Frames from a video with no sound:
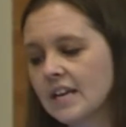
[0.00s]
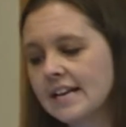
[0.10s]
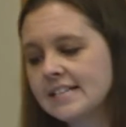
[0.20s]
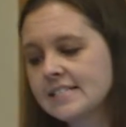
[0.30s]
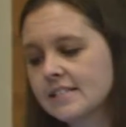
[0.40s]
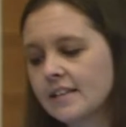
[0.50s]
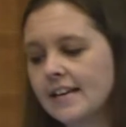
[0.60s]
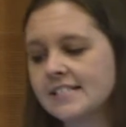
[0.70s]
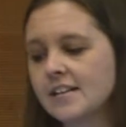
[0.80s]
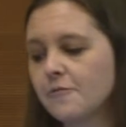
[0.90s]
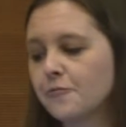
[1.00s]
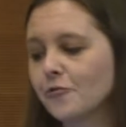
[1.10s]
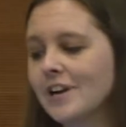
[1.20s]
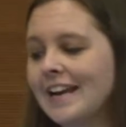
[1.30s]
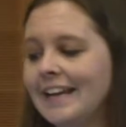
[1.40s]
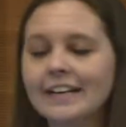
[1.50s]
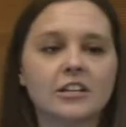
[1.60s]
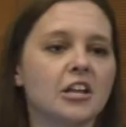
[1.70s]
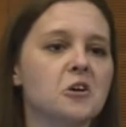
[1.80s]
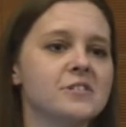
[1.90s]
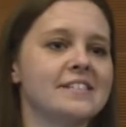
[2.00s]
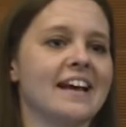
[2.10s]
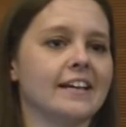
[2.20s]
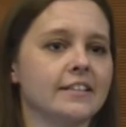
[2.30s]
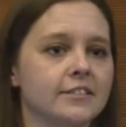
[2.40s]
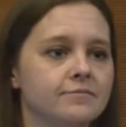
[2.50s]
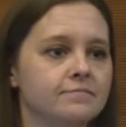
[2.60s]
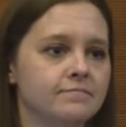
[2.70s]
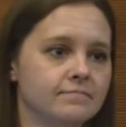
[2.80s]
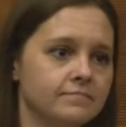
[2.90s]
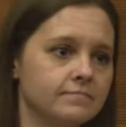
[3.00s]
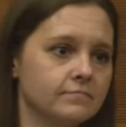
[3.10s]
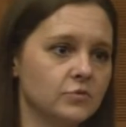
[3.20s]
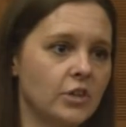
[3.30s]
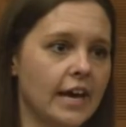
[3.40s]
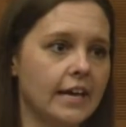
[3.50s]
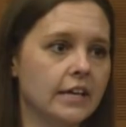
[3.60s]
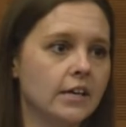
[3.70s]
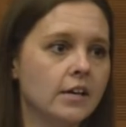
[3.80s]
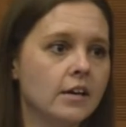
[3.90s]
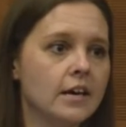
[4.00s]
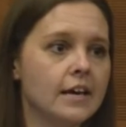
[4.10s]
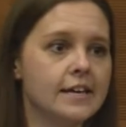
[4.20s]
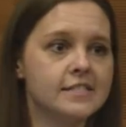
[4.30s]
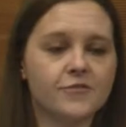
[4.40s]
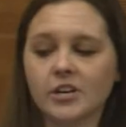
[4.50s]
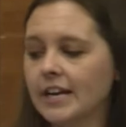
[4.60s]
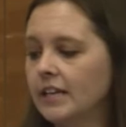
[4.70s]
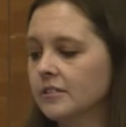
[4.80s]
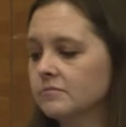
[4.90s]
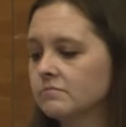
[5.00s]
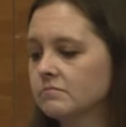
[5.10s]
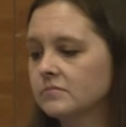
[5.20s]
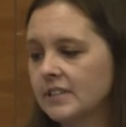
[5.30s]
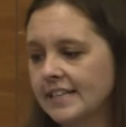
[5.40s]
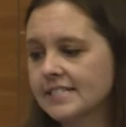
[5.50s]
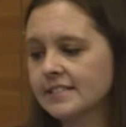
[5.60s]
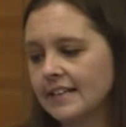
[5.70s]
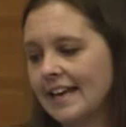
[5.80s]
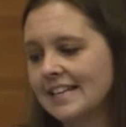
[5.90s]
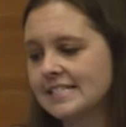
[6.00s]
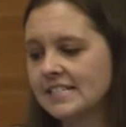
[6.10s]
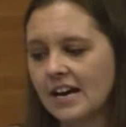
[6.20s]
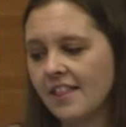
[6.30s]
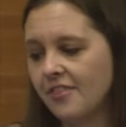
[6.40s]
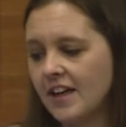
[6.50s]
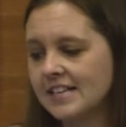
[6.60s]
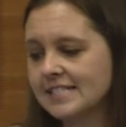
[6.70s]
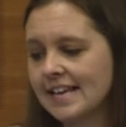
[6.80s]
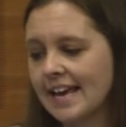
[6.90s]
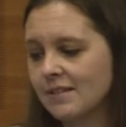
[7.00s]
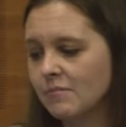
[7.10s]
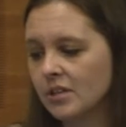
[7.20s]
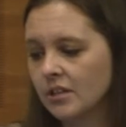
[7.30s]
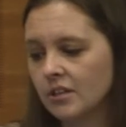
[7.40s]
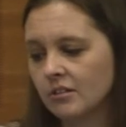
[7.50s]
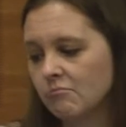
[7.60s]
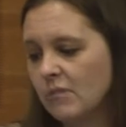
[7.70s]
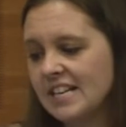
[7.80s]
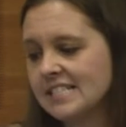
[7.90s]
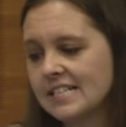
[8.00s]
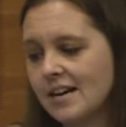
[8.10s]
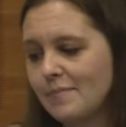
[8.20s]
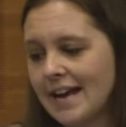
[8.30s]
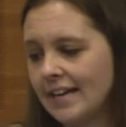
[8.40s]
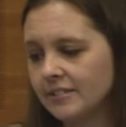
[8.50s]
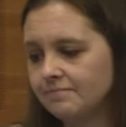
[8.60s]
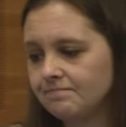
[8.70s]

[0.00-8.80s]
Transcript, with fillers: is, is a free close second. Okay? It's free. It's, it's not the same, but it's not bad.